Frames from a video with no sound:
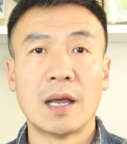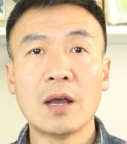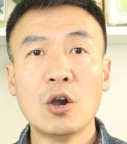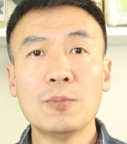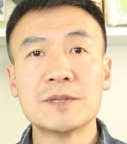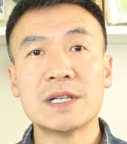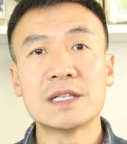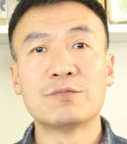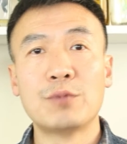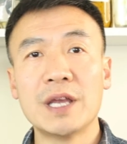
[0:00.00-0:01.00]
I hope
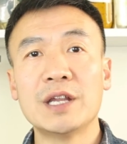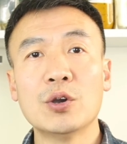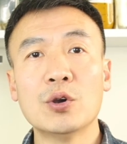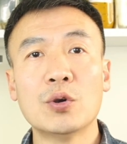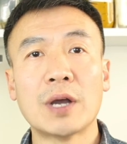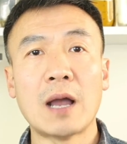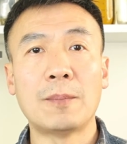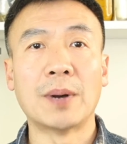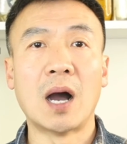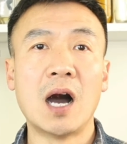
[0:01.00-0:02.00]
this video
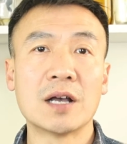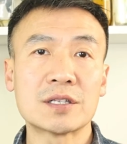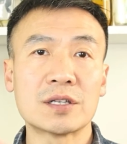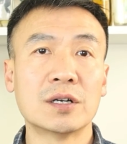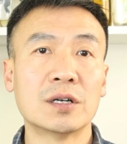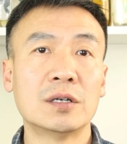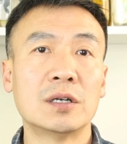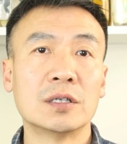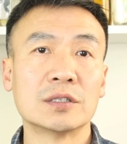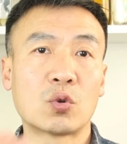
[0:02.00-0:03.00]
help answer
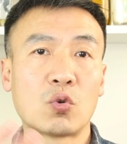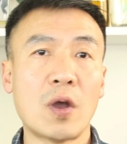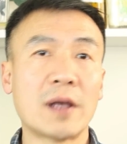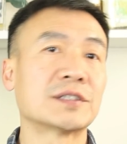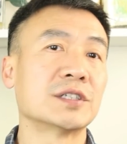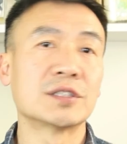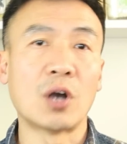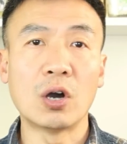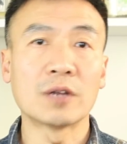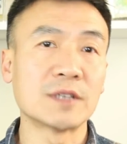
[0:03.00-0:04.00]
the questions,
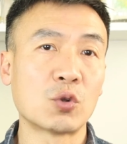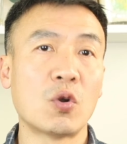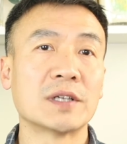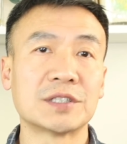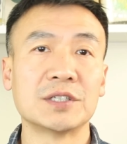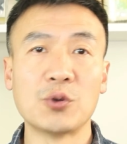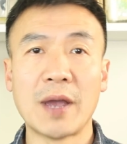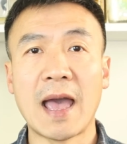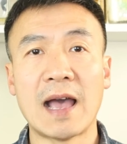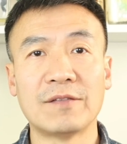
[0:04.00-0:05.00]
all of the questions you
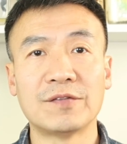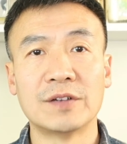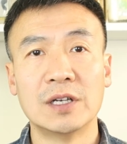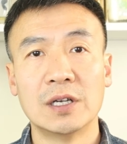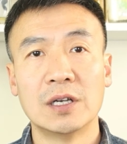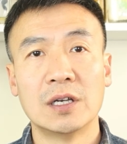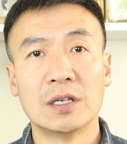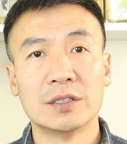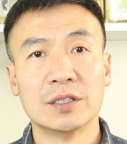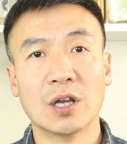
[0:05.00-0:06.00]
have,
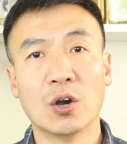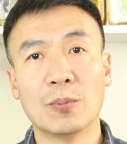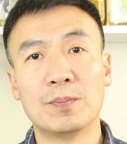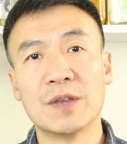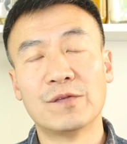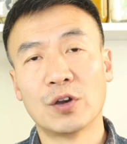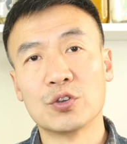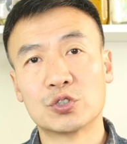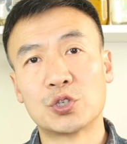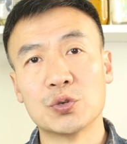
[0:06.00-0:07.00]
you know,
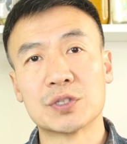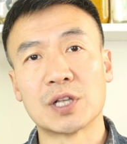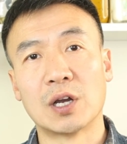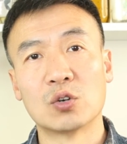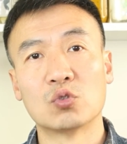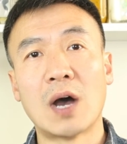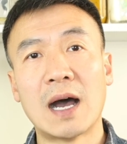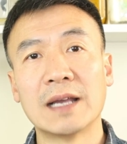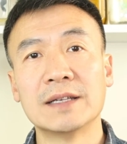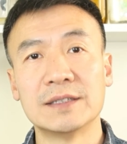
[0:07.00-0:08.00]
before you choose a
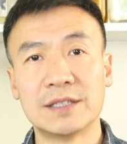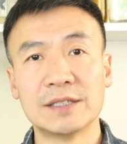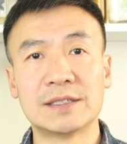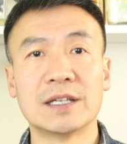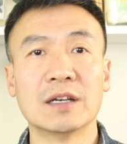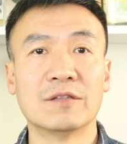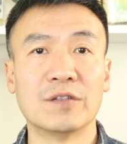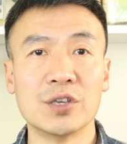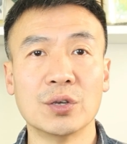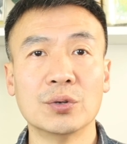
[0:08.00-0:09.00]
right distiller
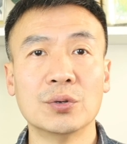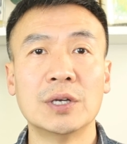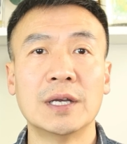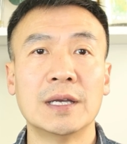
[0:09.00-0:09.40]
for you.